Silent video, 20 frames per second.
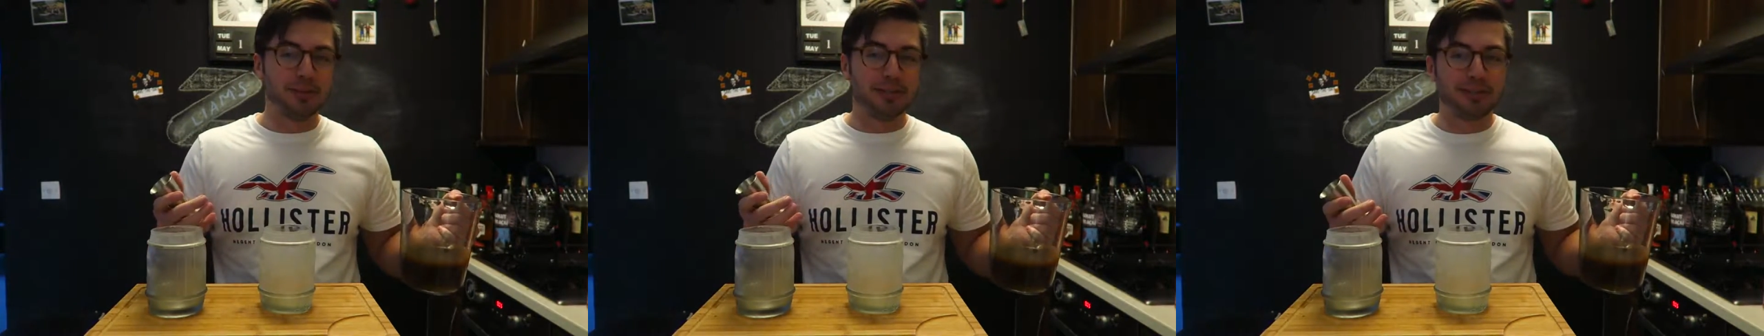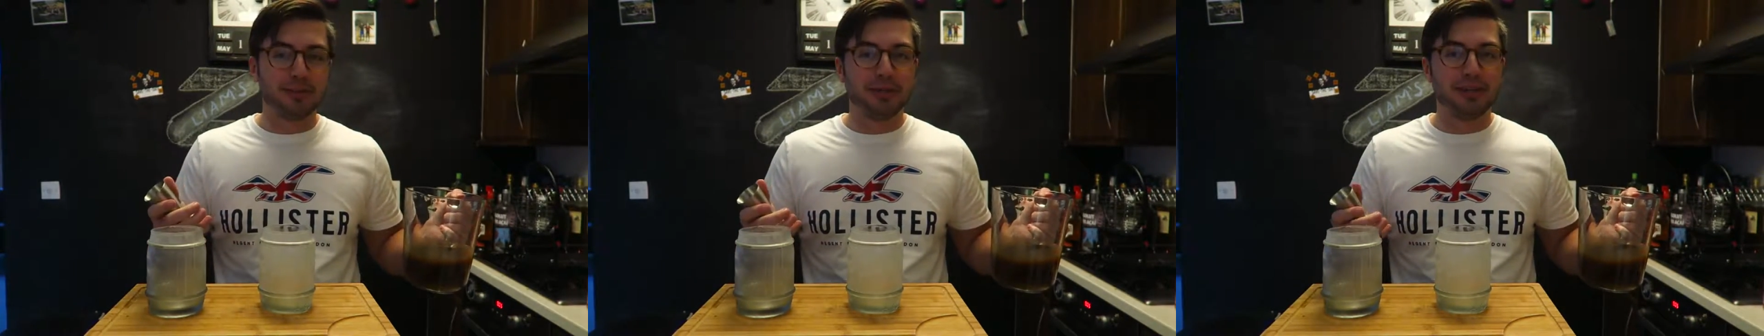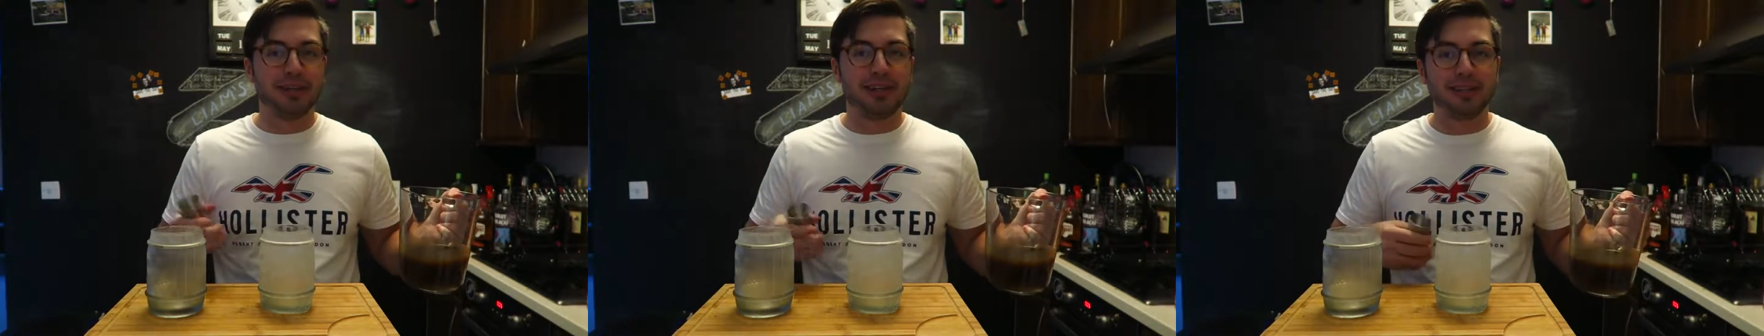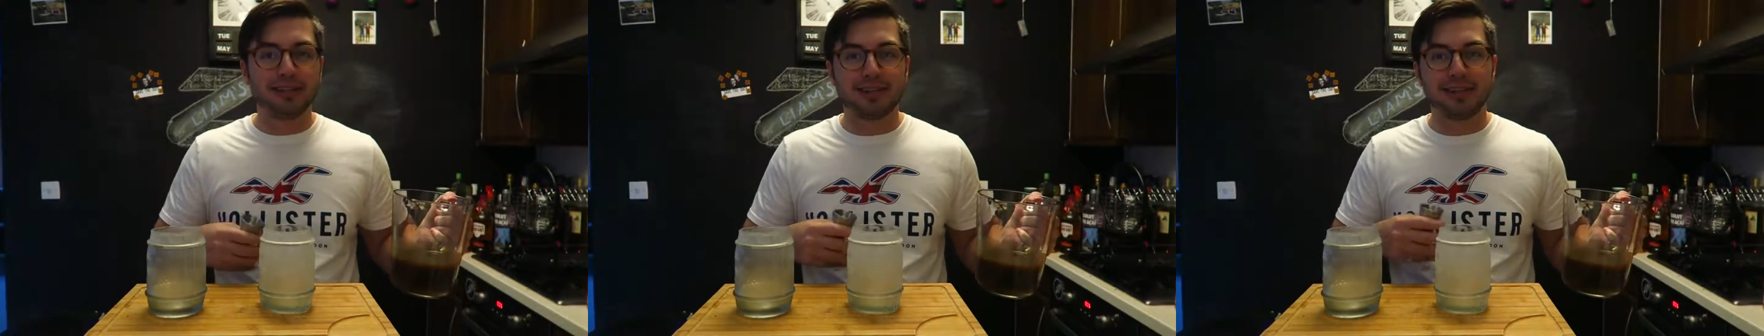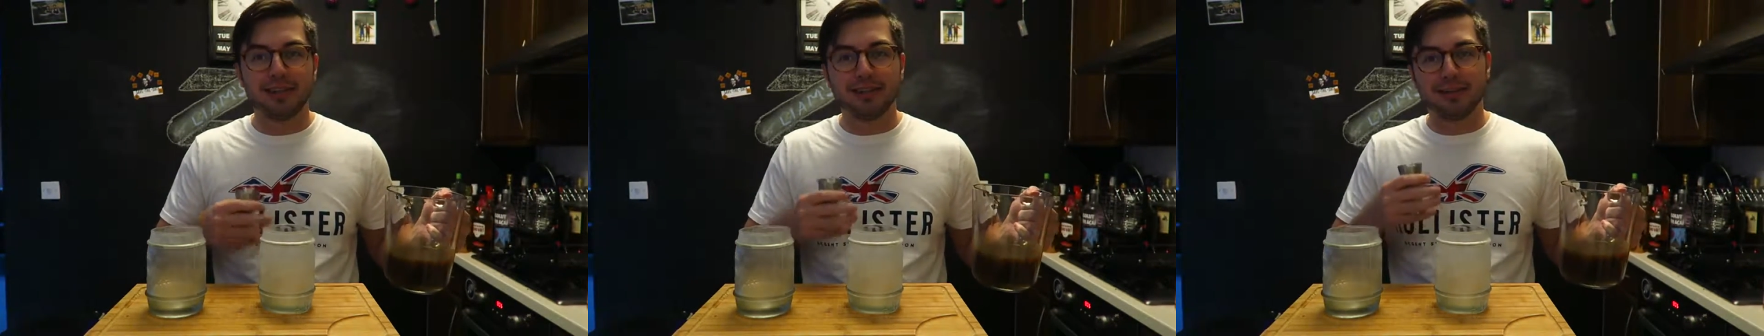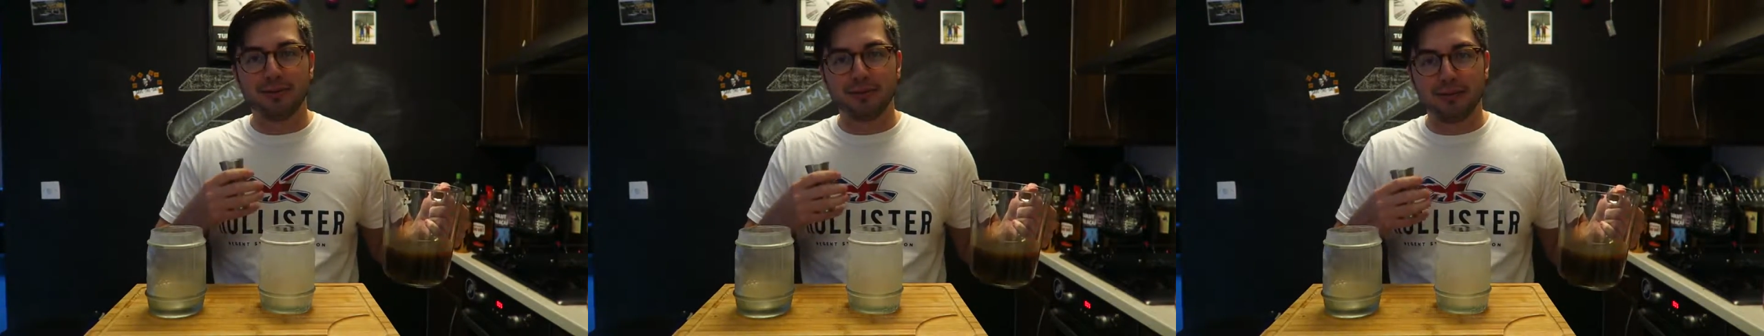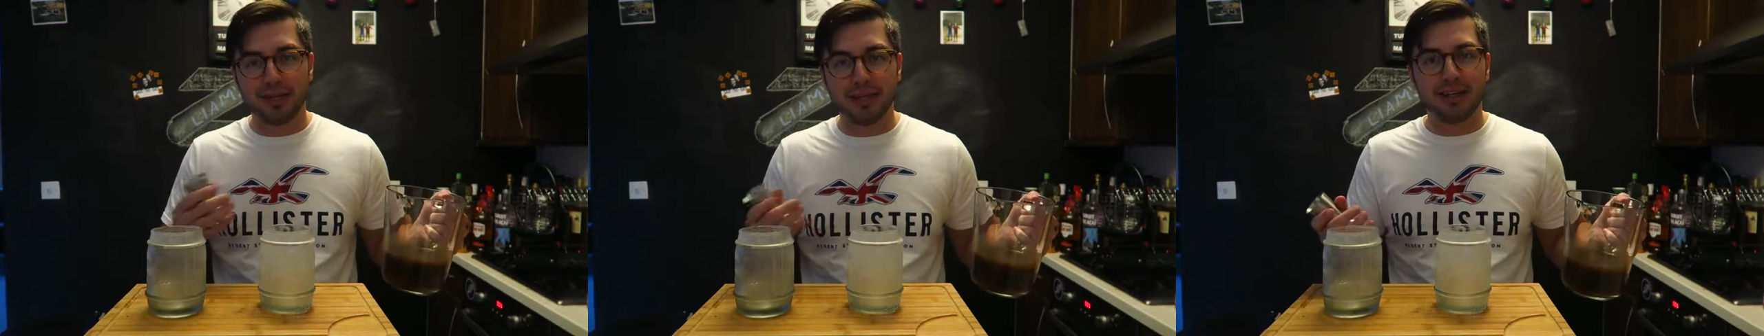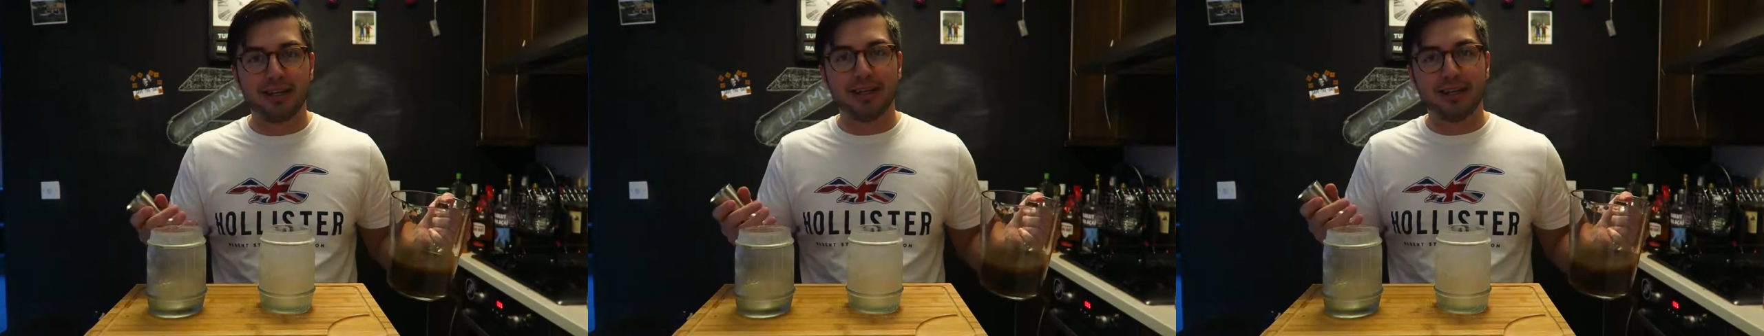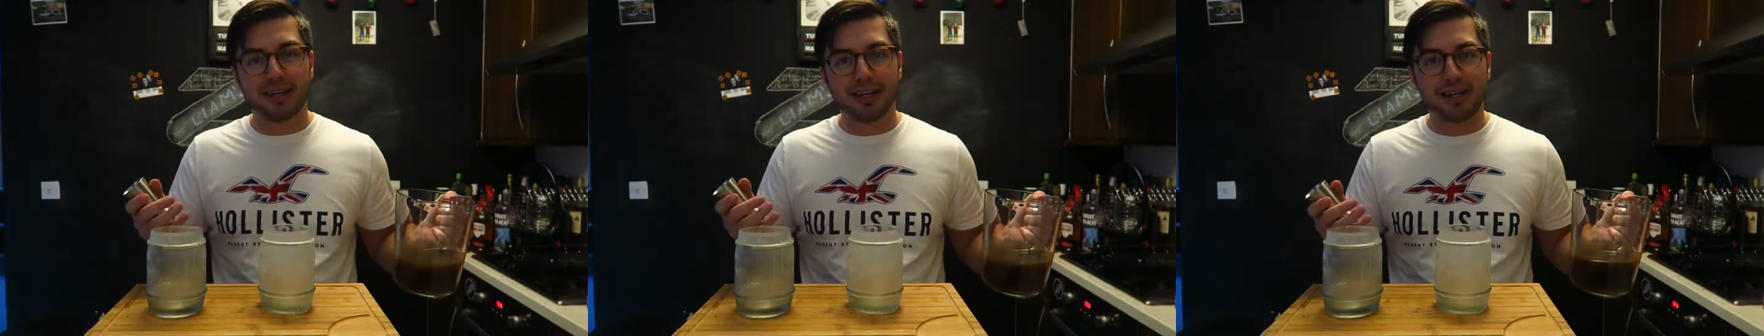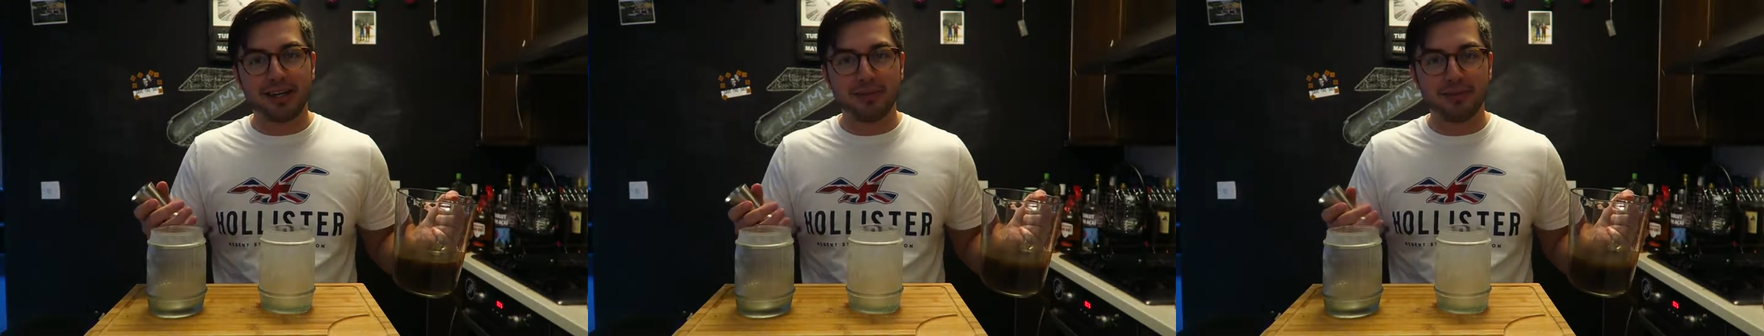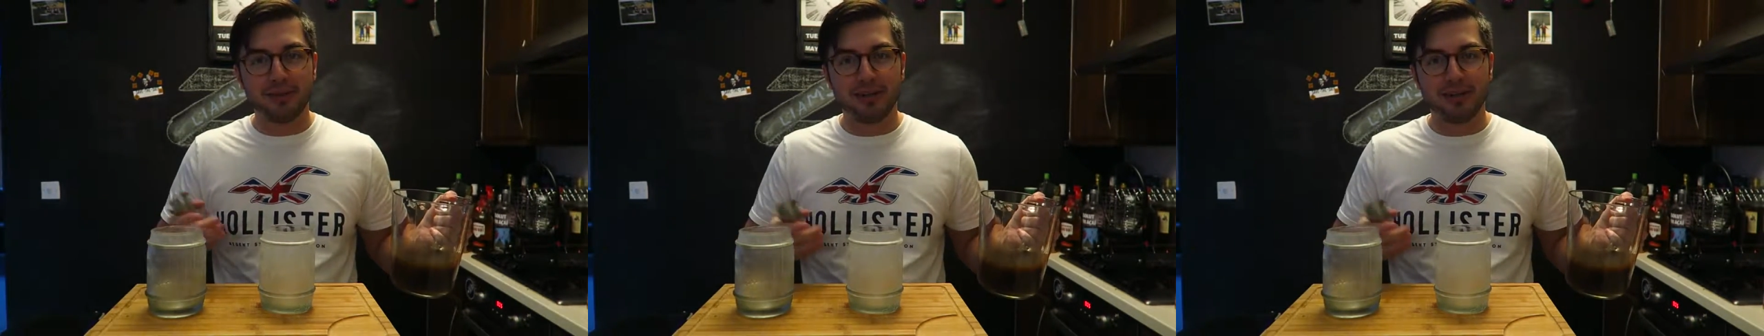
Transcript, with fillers: mostly because I look a bit like Harry